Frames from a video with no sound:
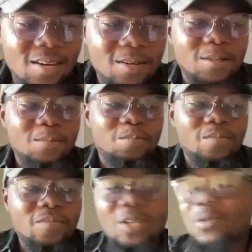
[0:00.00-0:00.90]
So
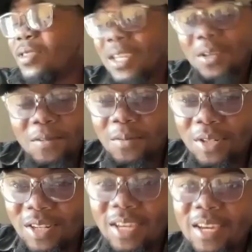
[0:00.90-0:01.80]
thank you very
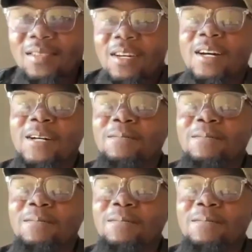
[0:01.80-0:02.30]
much again.